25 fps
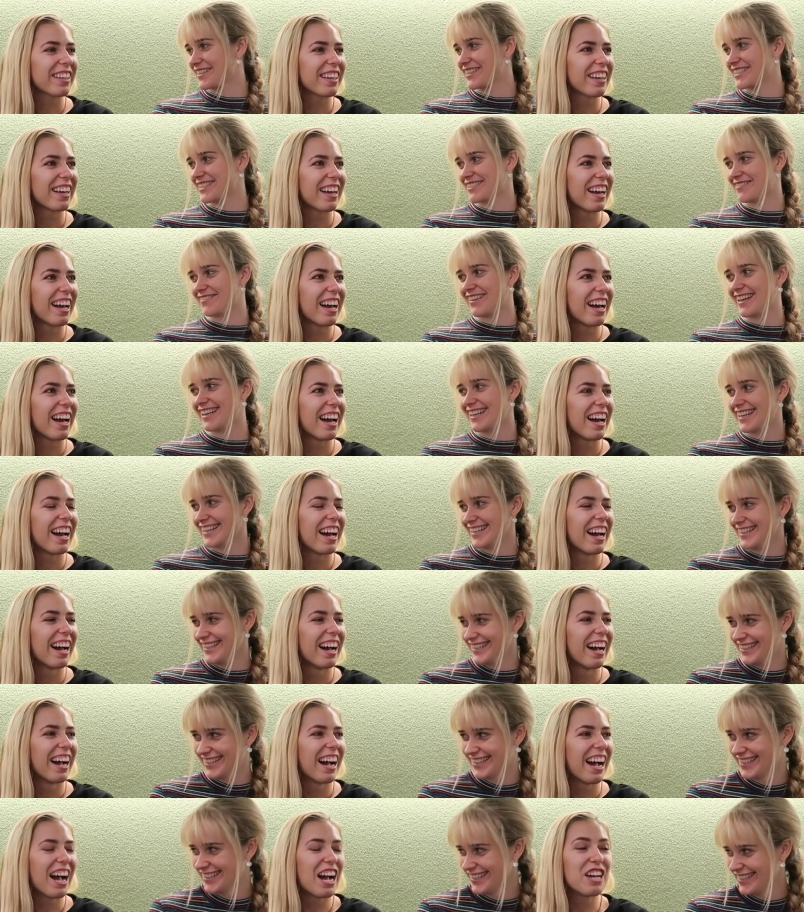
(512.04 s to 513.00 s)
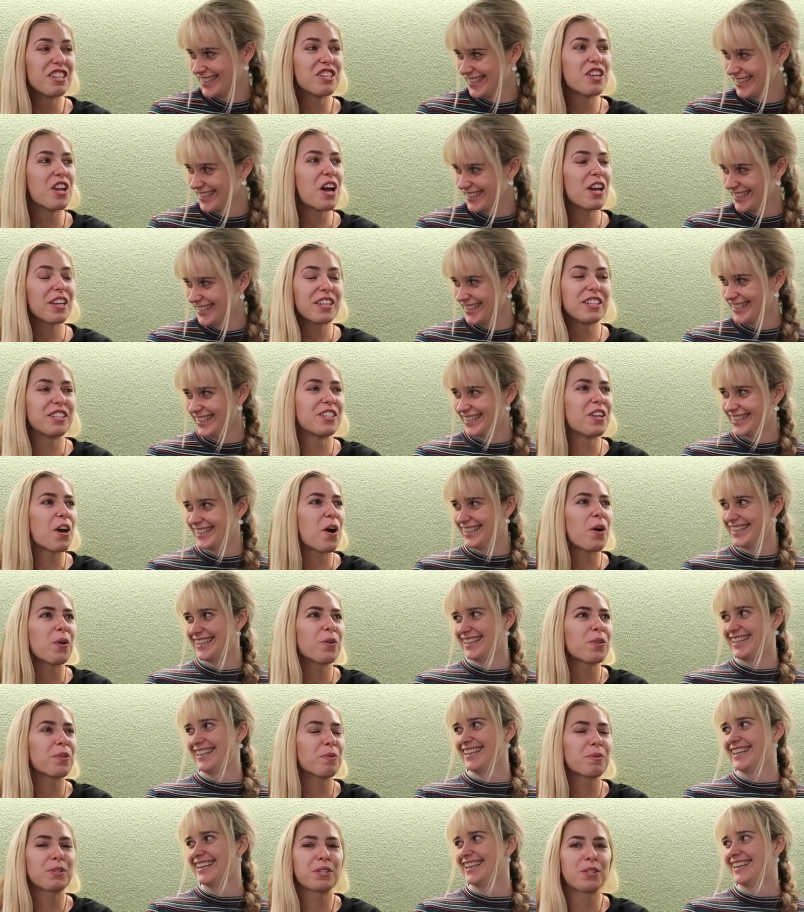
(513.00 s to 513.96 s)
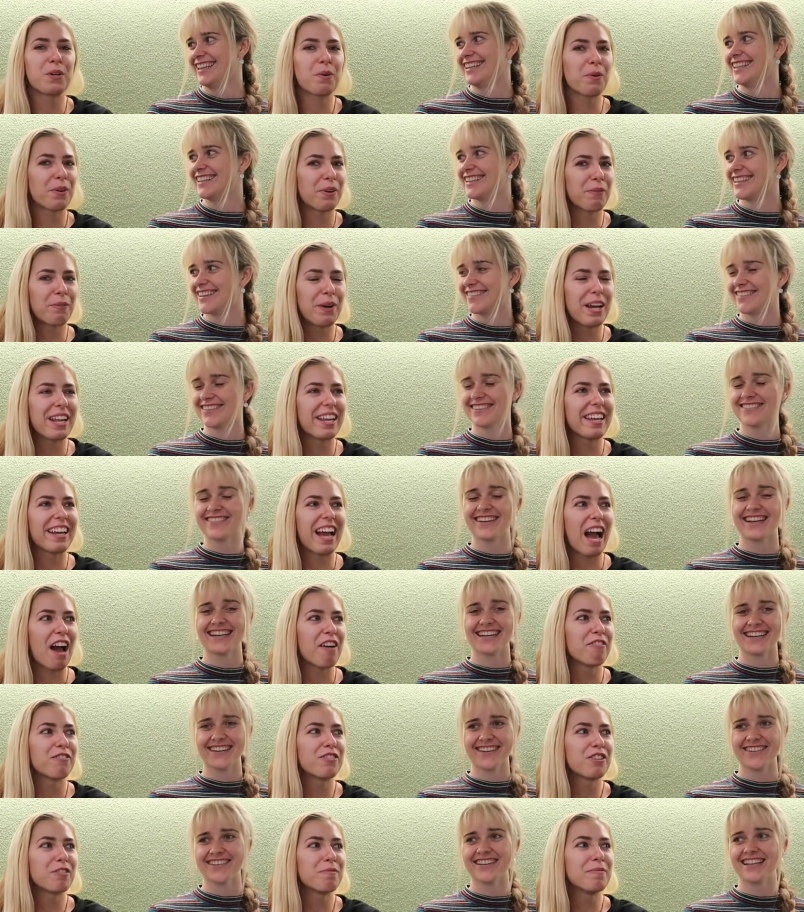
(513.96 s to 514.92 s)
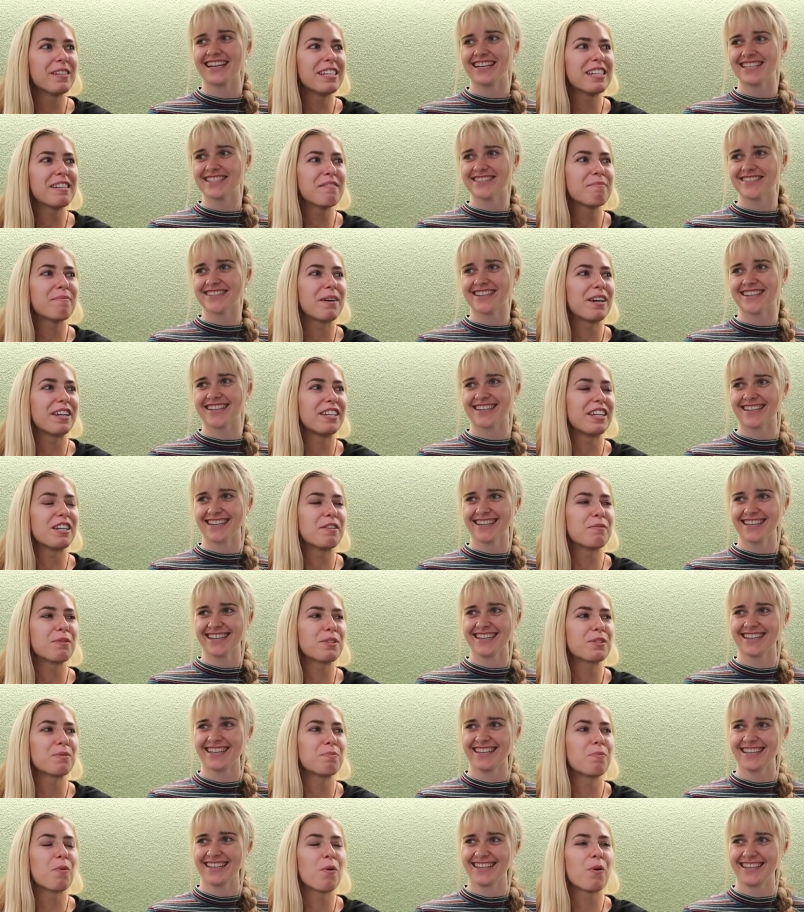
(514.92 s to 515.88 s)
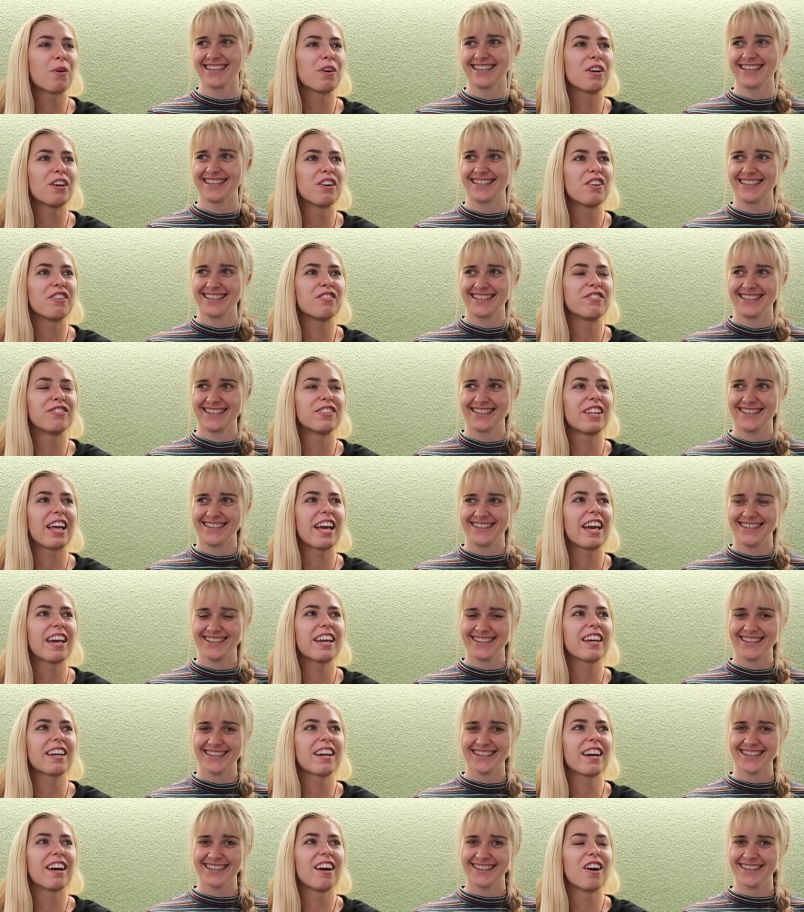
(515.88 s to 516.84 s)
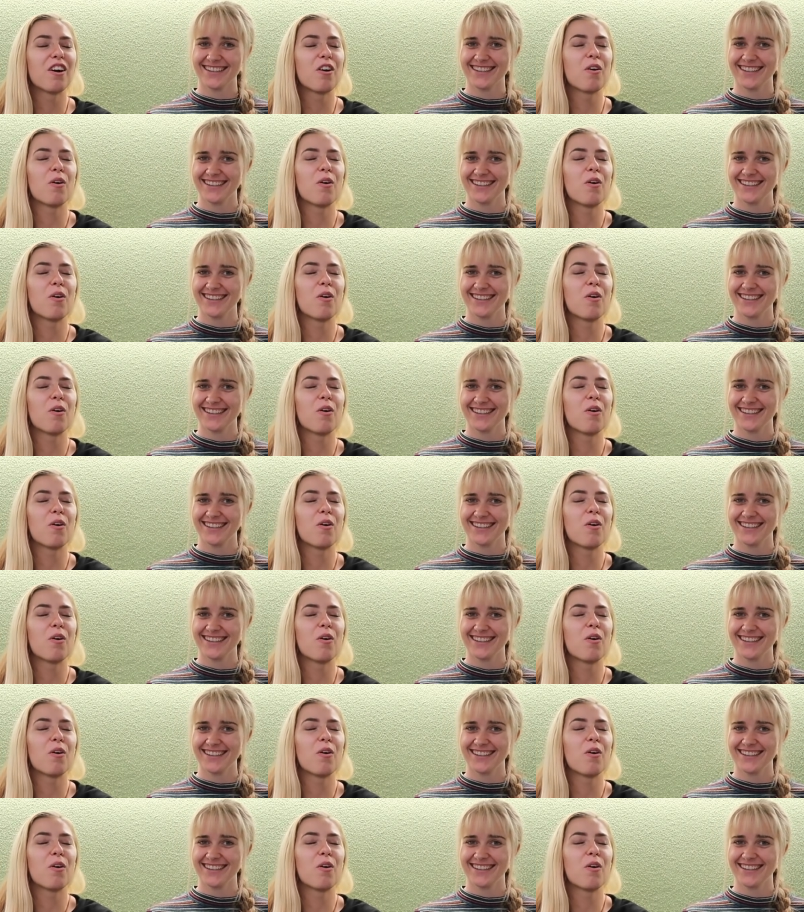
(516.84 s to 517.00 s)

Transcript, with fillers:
Speaker 1: person waiting?
Speaker 2: And, no, there was no one no waiting after me, but it was more of like